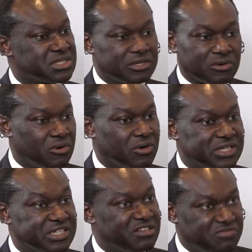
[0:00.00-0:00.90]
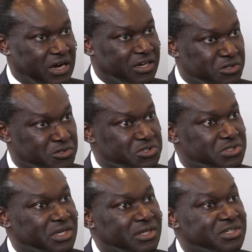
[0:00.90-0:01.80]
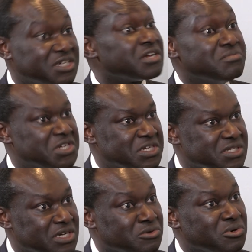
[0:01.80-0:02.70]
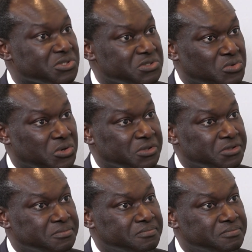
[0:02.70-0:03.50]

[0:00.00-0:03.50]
and other nefarious criminals across the world.